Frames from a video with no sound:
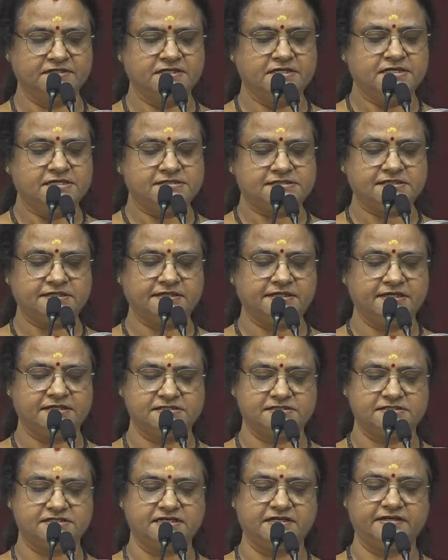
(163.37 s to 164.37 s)
Sir
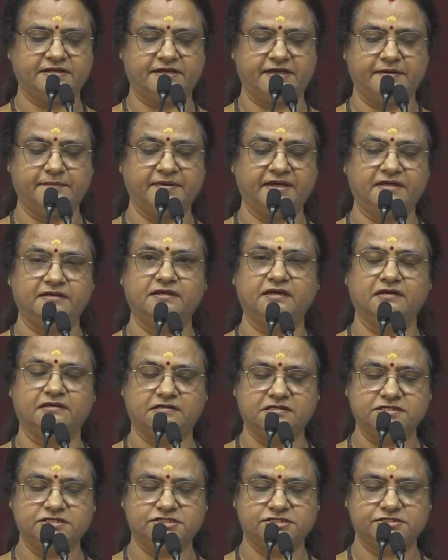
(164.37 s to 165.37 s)
has done MA in
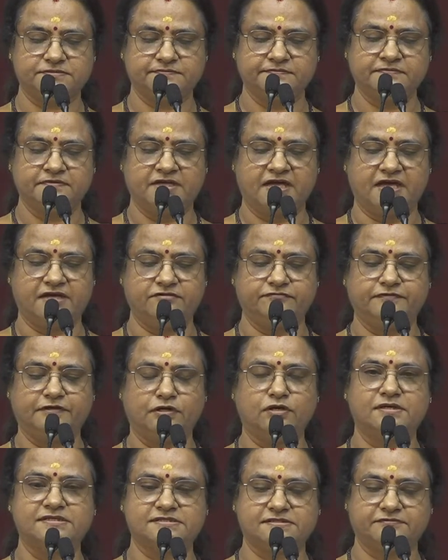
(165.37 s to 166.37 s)
English and
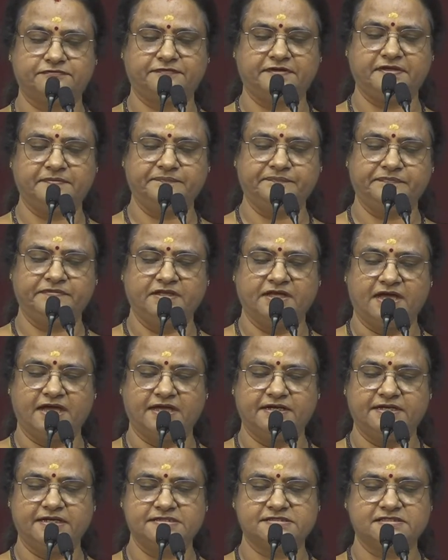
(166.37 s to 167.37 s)
philosophy
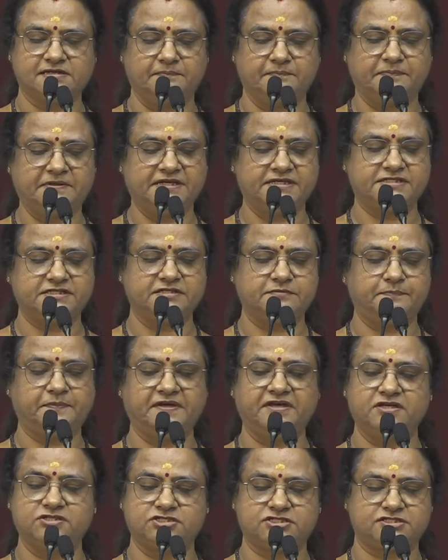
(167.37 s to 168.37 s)
and has completed
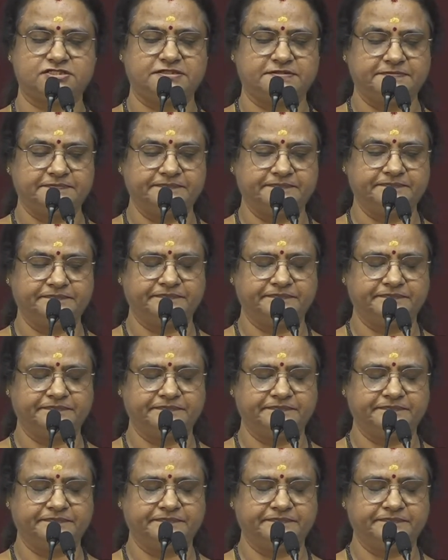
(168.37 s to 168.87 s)
PhD.